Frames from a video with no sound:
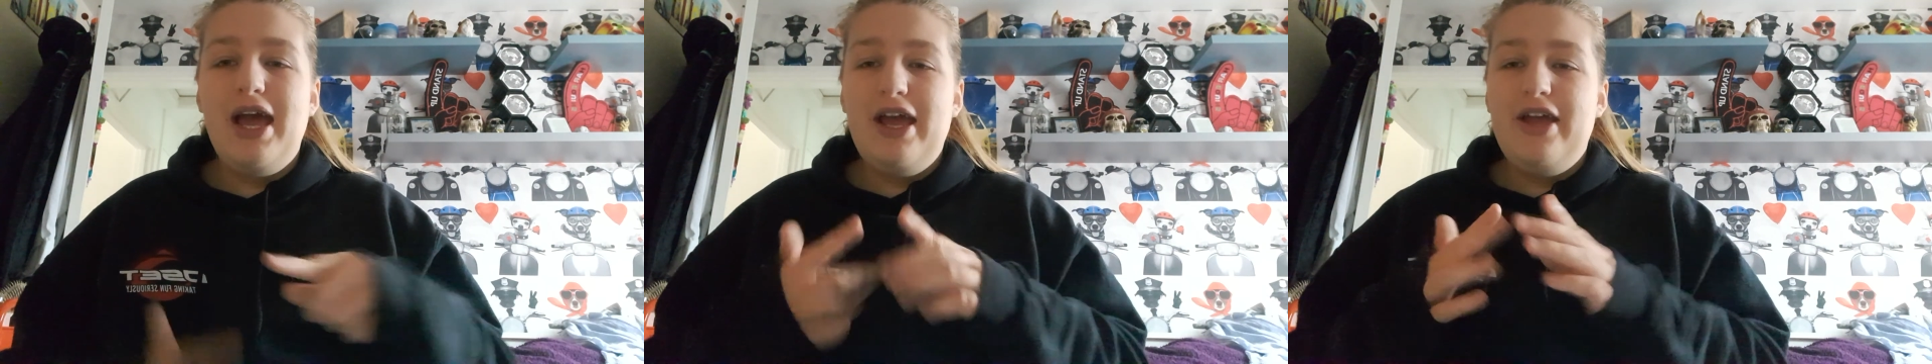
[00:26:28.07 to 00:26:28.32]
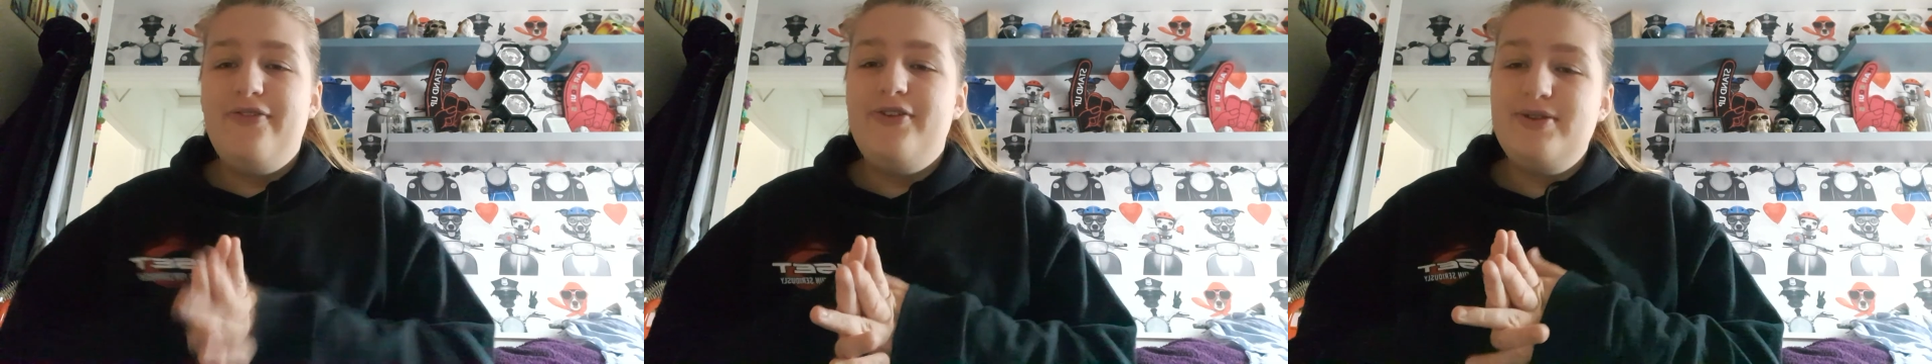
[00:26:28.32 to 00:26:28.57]

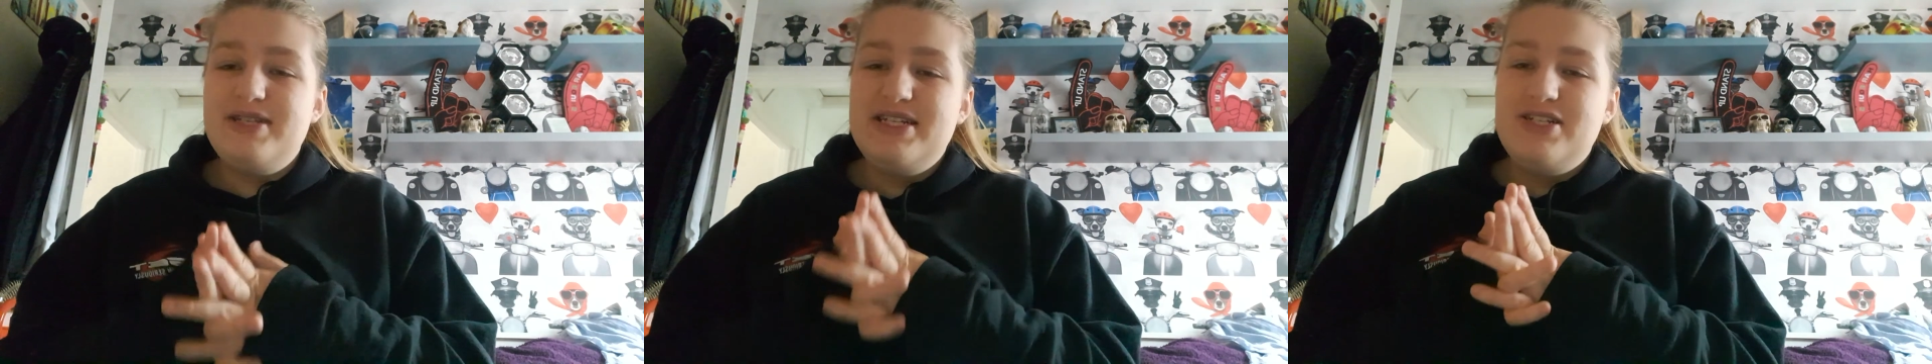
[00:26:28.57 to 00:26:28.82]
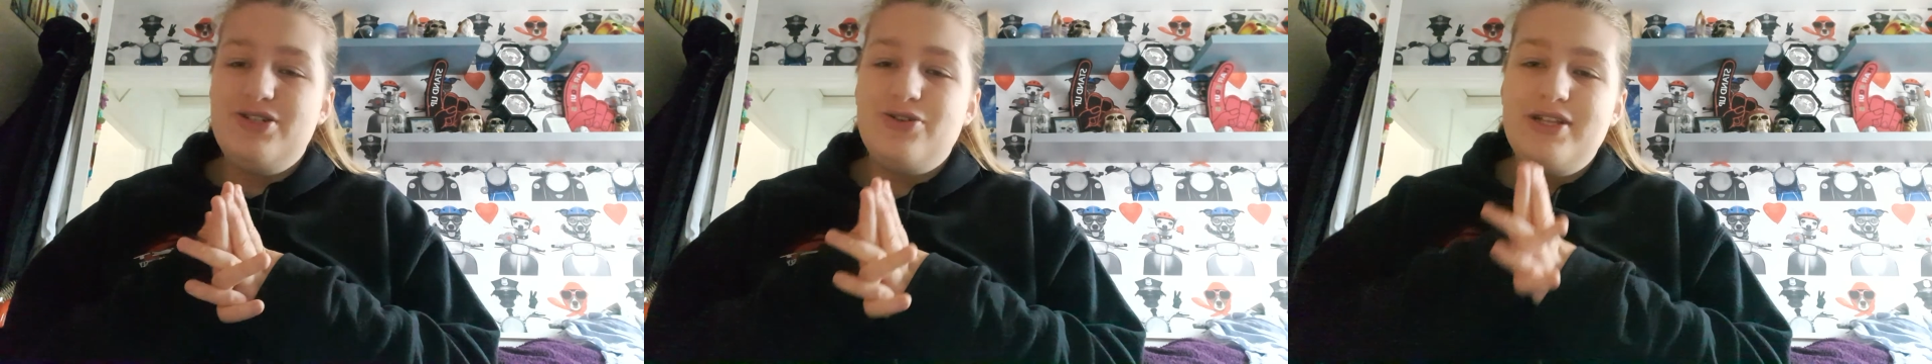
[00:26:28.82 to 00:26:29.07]
If you did
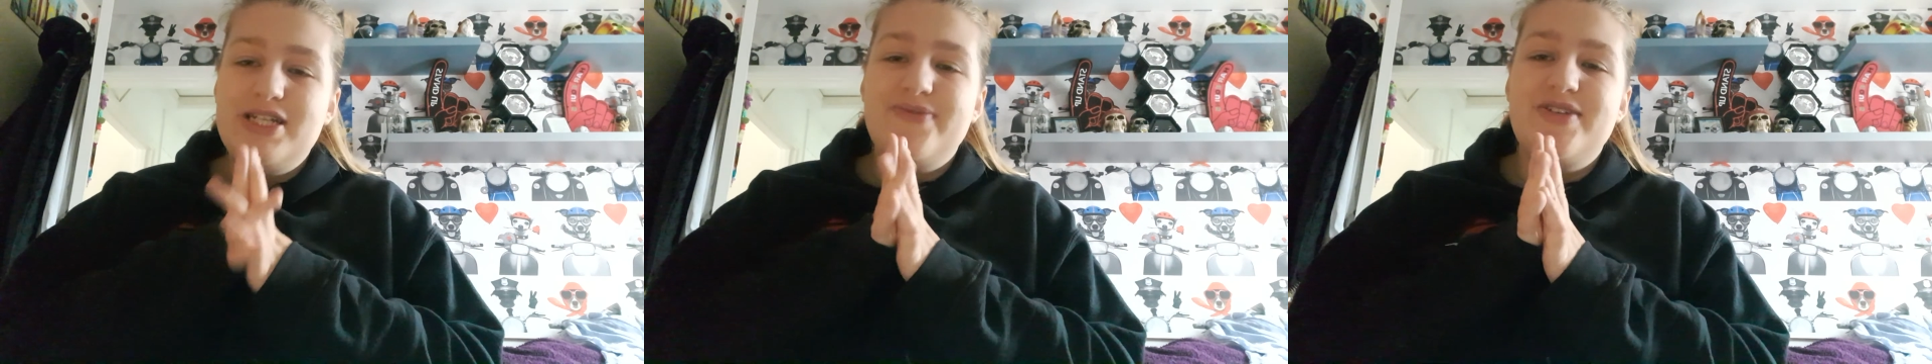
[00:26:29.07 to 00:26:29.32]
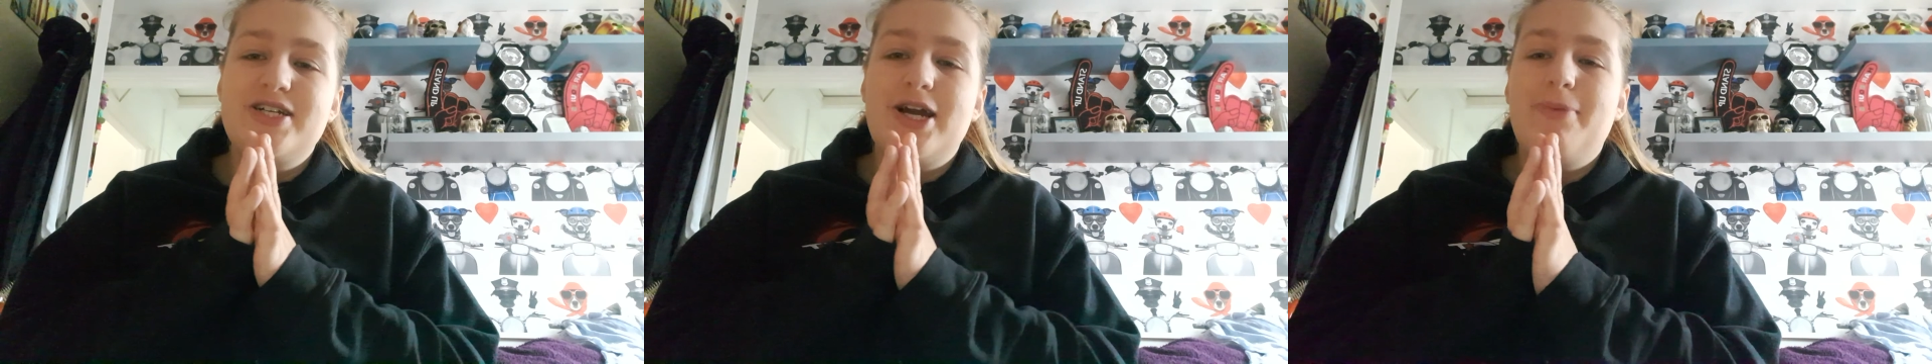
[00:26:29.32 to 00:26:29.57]
enjoy this
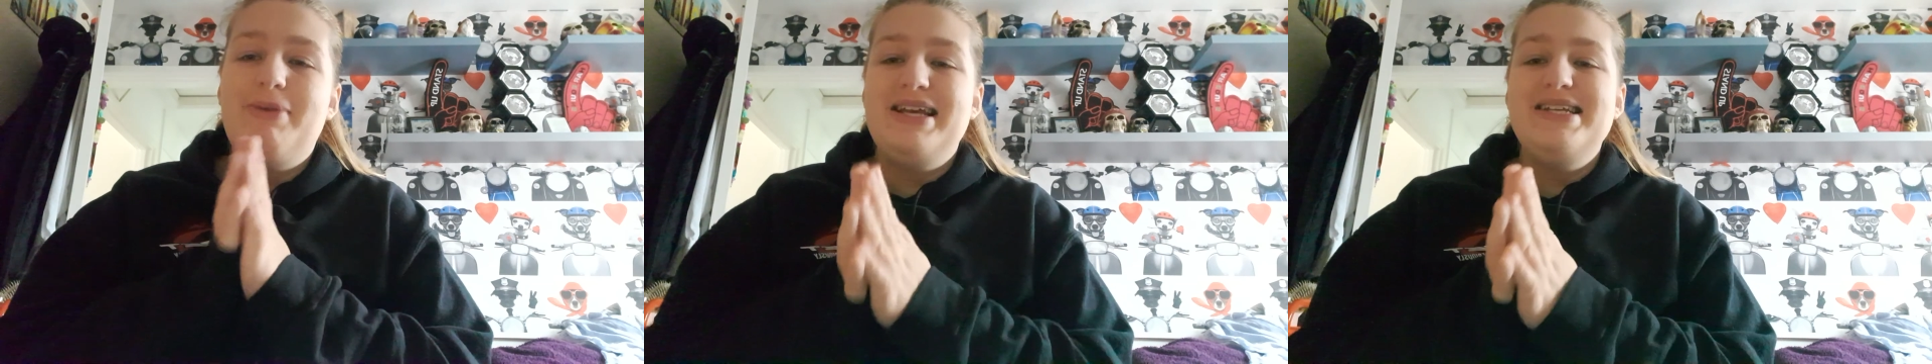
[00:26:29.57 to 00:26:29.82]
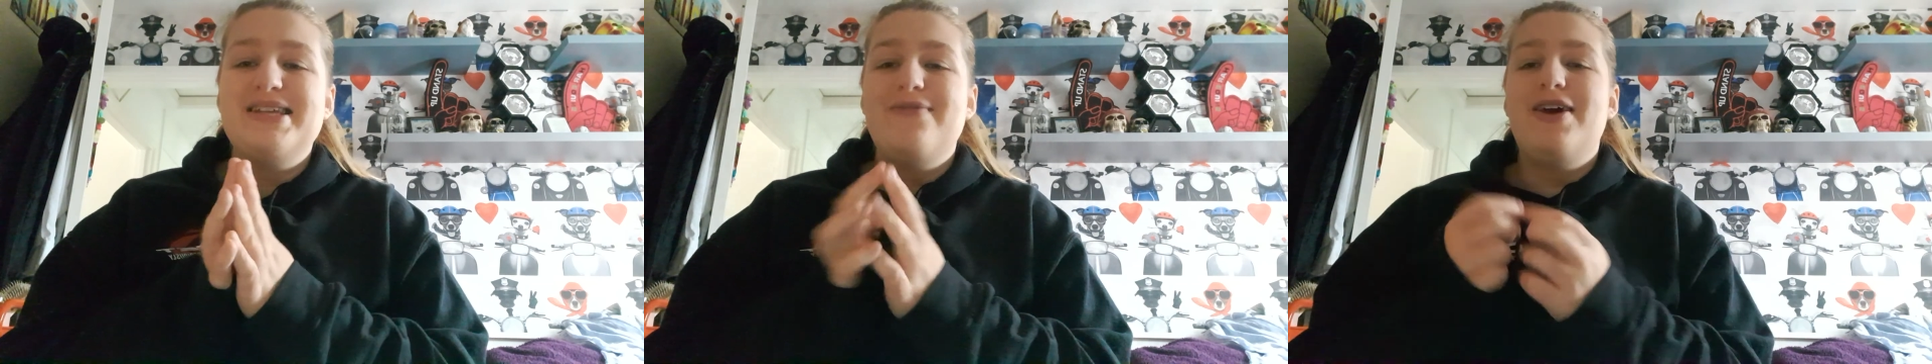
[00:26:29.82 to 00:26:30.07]
video,
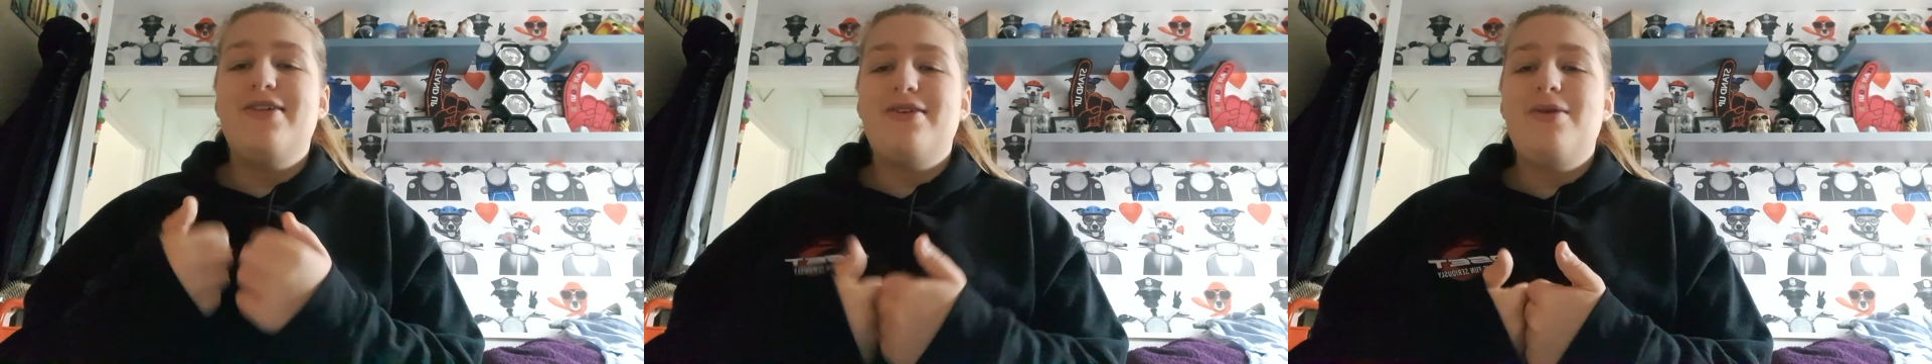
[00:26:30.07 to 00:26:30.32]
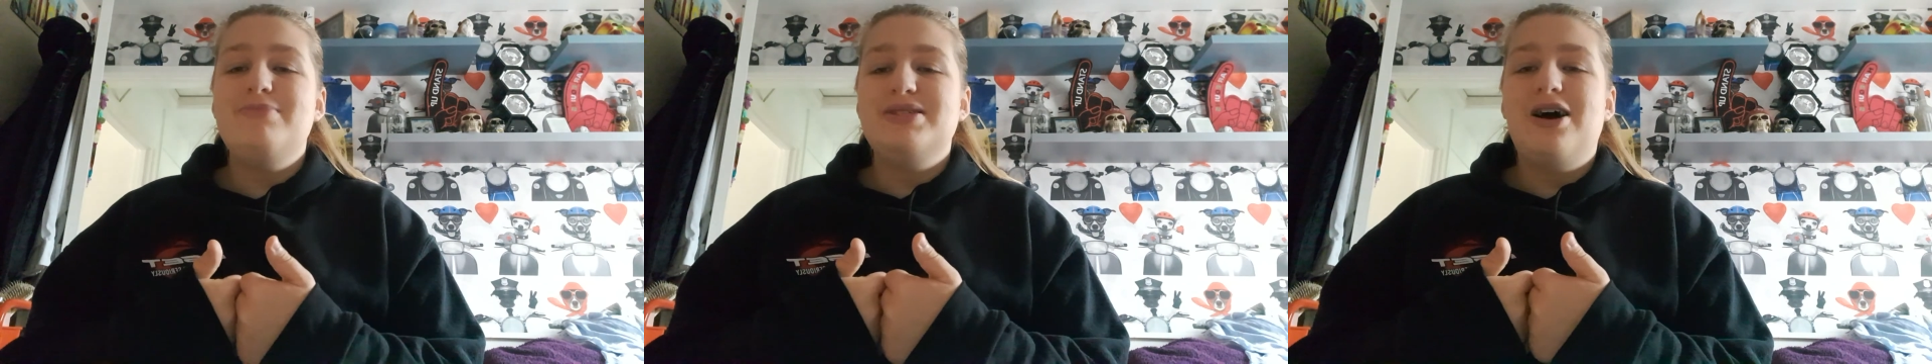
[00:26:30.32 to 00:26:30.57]
please give it a
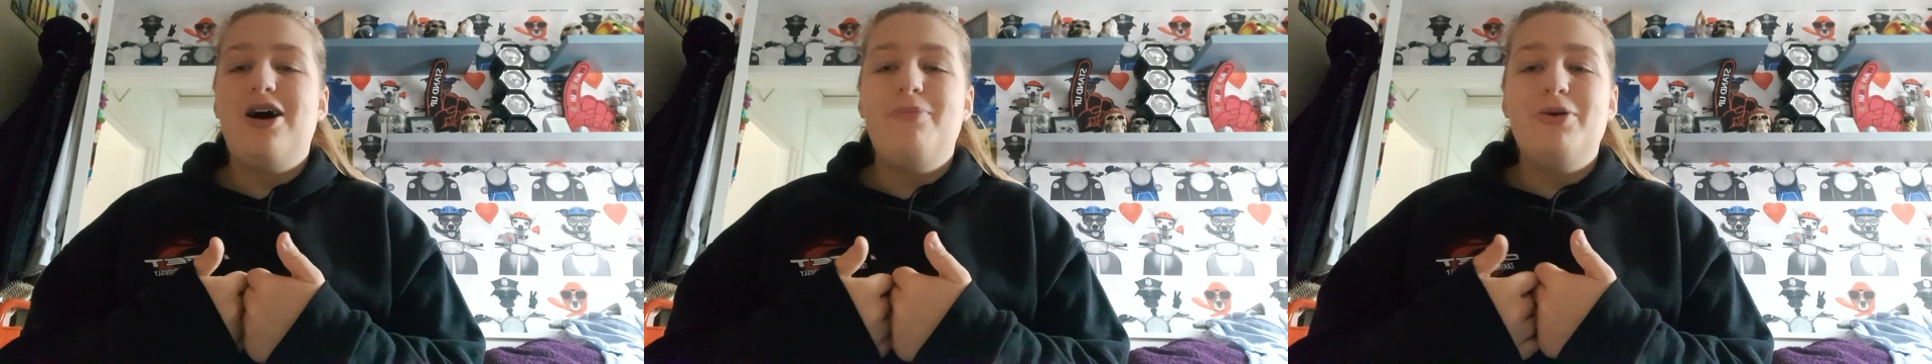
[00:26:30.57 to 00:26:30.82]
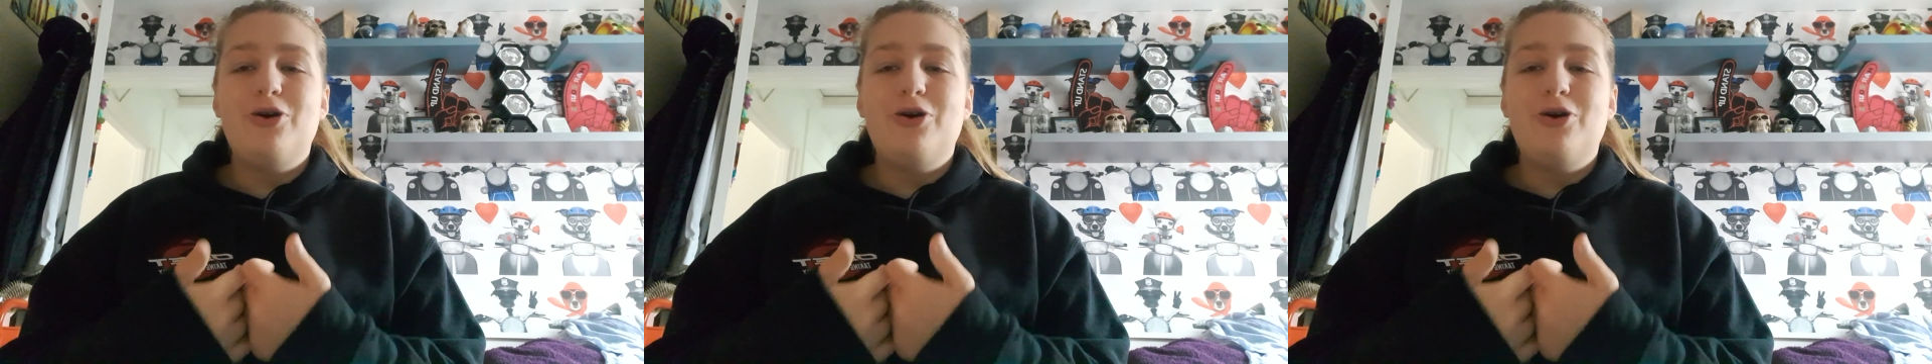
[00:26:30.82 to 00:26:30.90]
thumbs up,